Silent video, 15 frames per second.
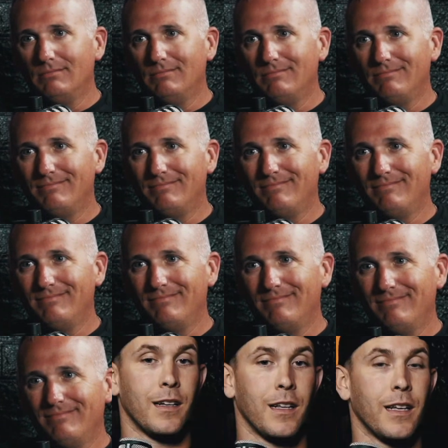Like, at the end
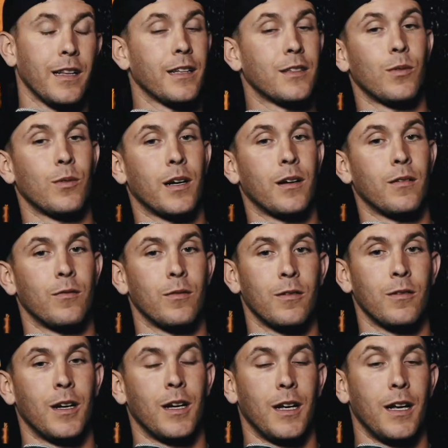of the day, that's what
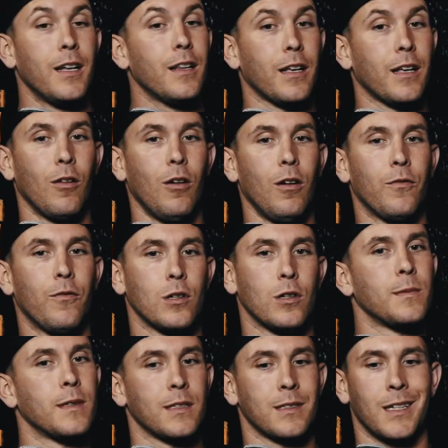like, law
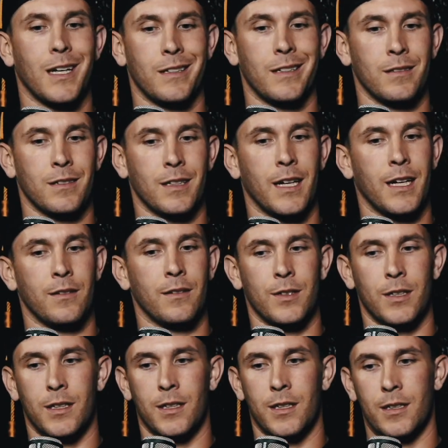enforcement has gotten kind of
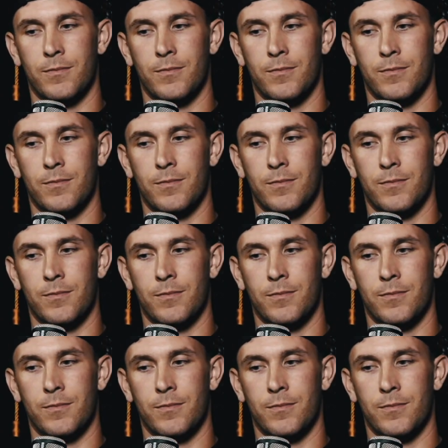a,